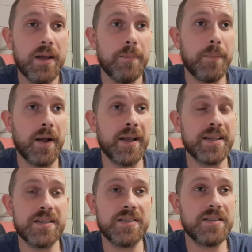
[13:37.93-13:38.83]
But
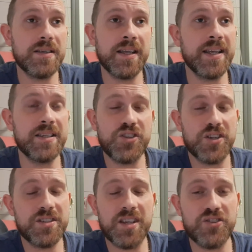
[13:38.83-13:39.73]
it is
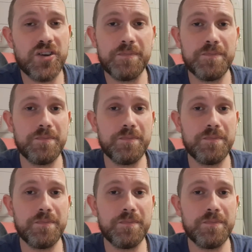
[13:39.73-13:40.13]
just such a